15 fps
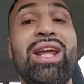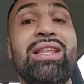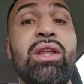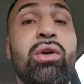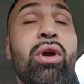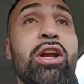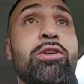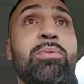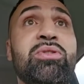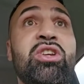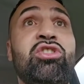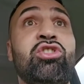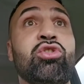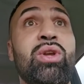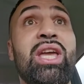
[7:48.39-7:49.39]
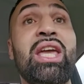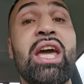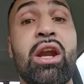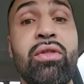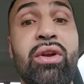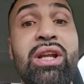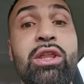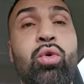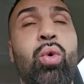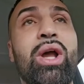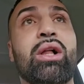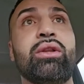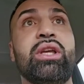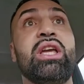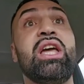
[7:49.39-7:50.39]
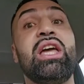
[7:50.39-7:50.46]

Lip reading: in the crouch position so he can get underneath quickly.